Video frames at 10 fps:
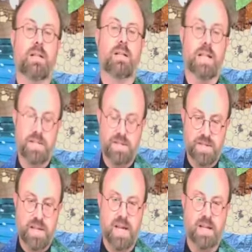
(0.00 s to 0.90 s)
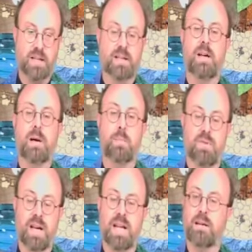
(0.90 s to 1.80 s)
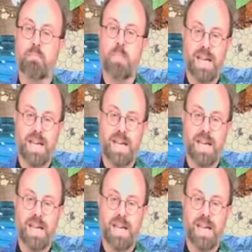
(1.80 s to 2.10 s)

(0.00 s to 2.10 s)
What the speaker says: Let's sing Bring Many